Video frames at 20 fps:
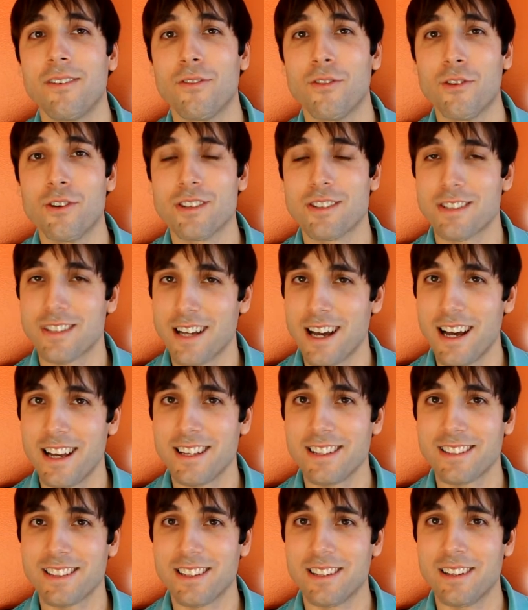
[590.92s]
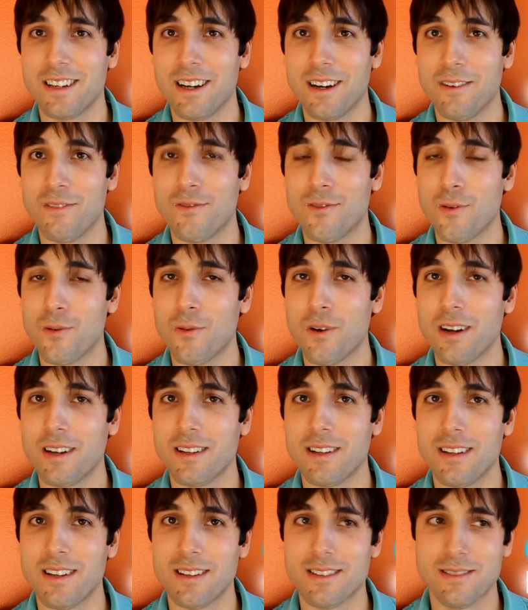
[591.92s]
for its size and for
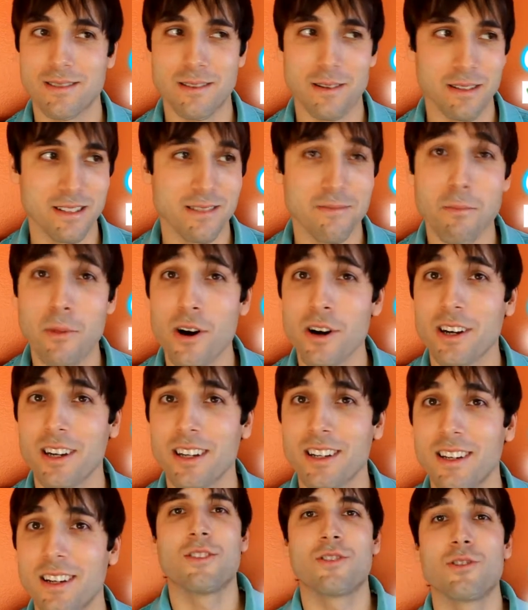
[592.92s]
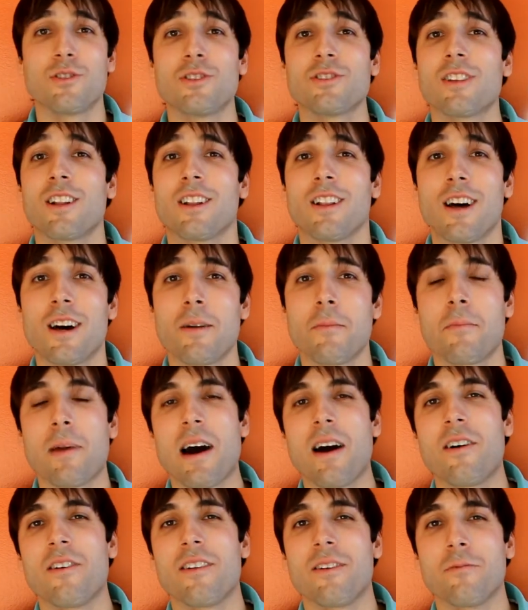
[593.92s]
what its market. So there's a lot of
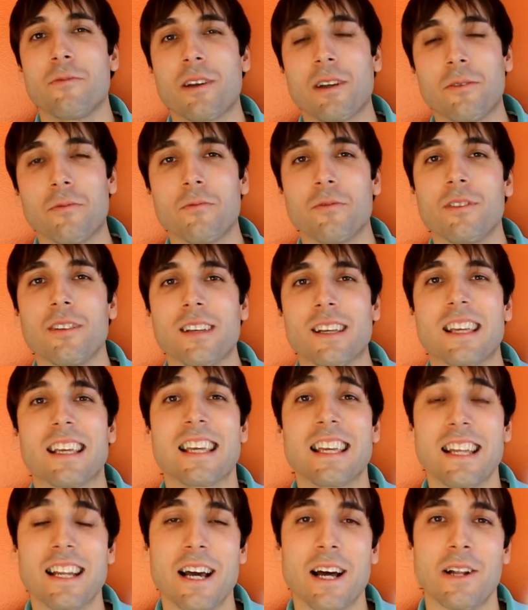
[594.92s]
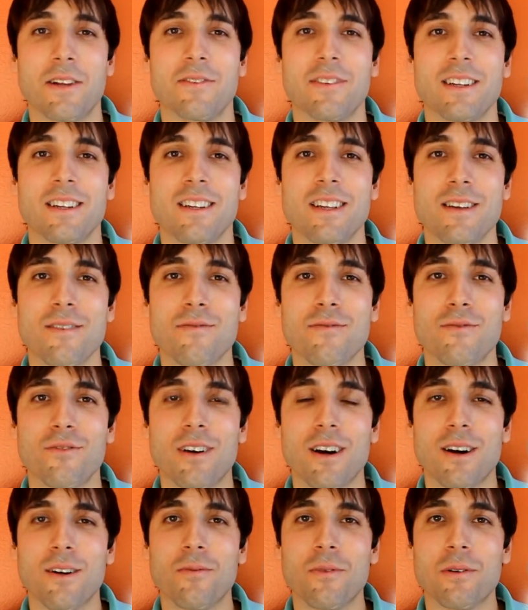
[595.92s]
power that we can really get out of it if
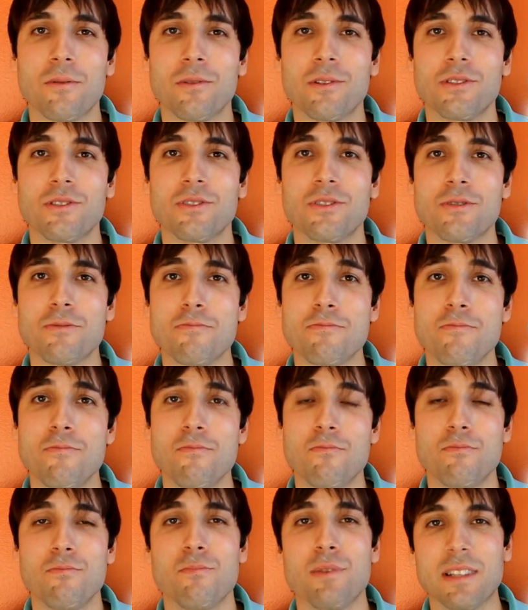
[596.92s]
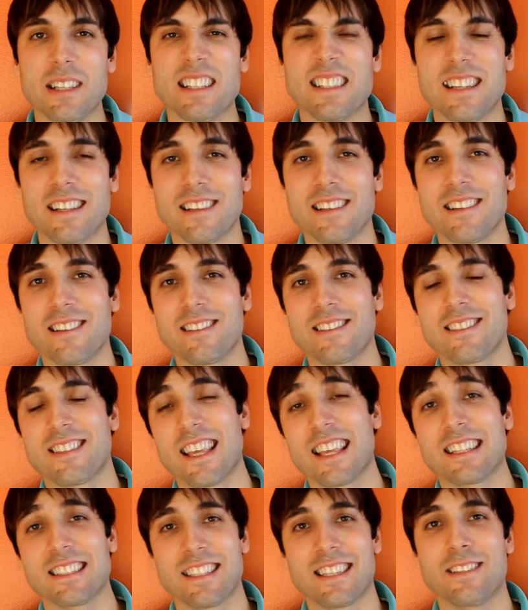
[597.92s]
we were to put these
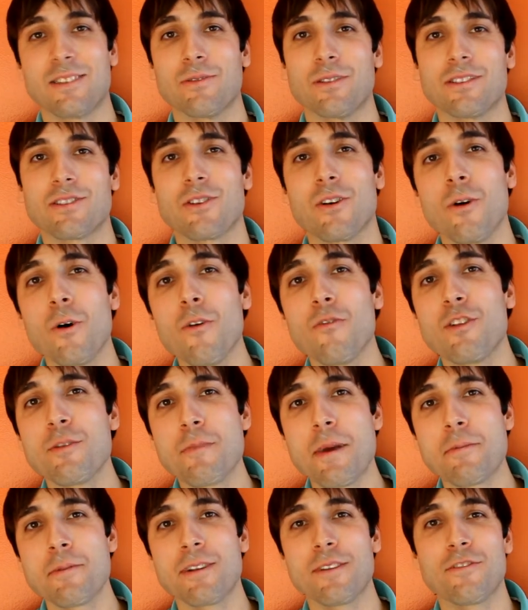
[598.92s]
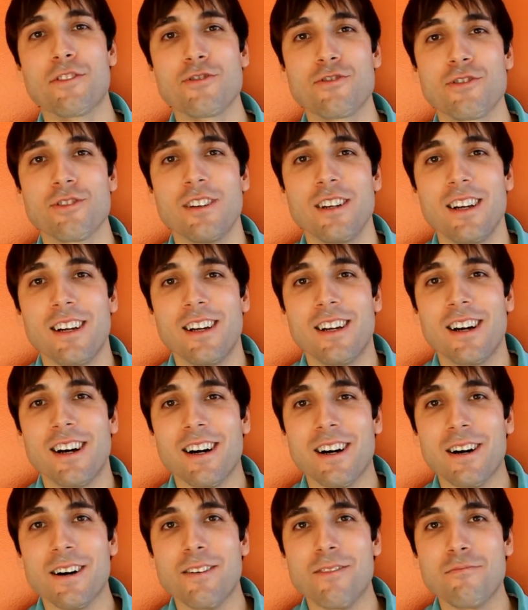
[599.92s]
things into it. So hopefully maybe in the future,
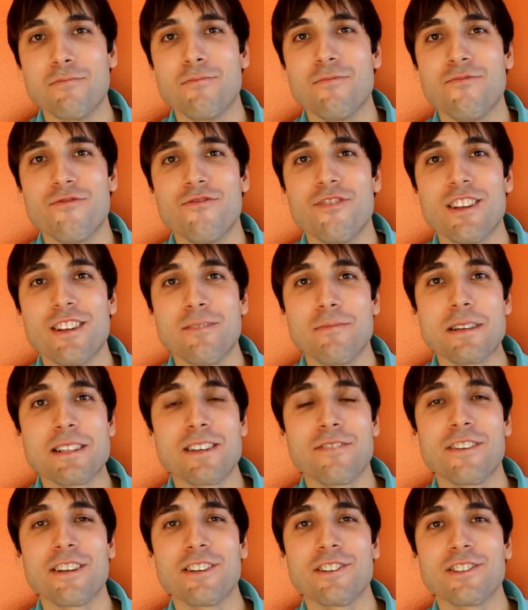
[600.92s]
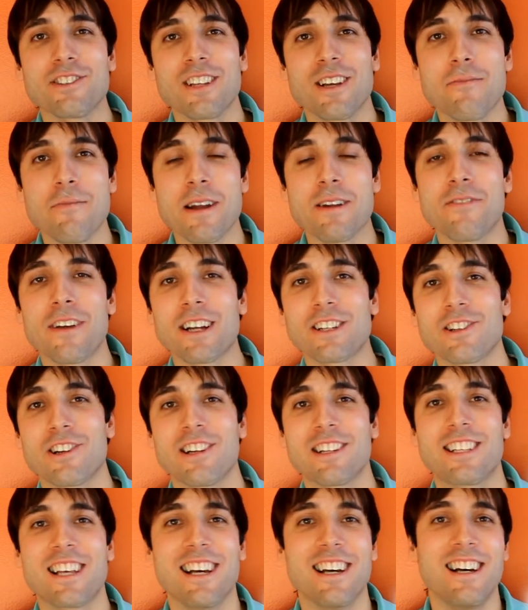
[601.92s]
PC vendors,
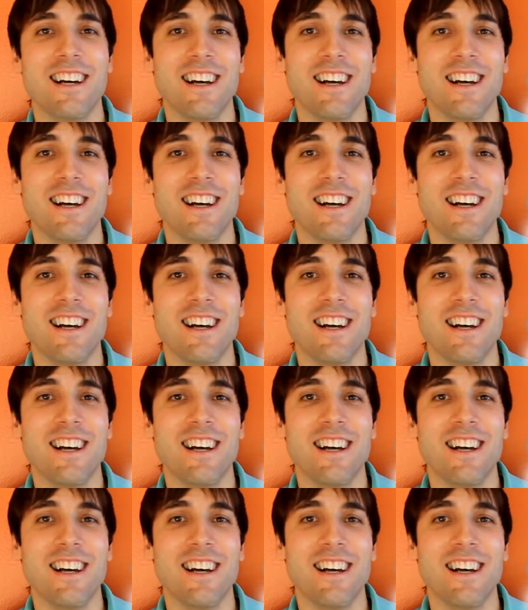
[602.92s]
manufacturers,